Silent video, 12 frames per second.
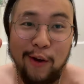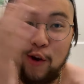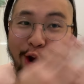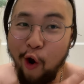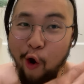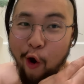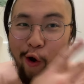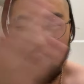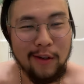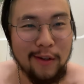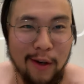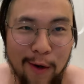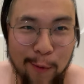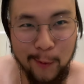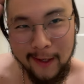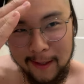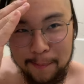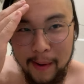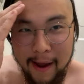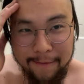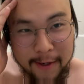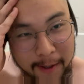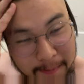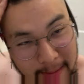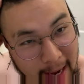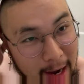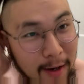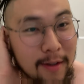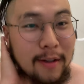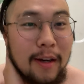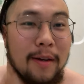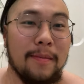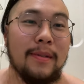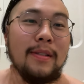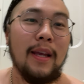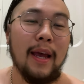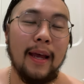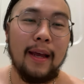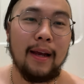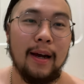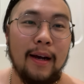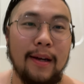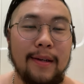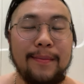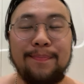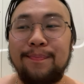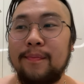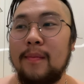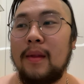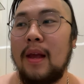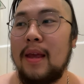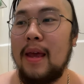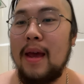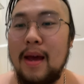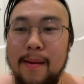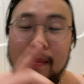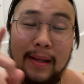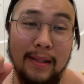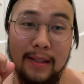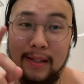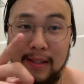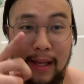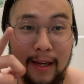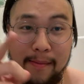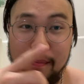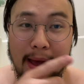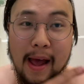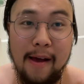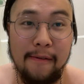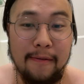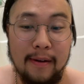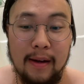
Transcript: Yeah, you know, we're in the bathtub now. You know what I'm saying? Um, yeah, I'm about to just take a bath,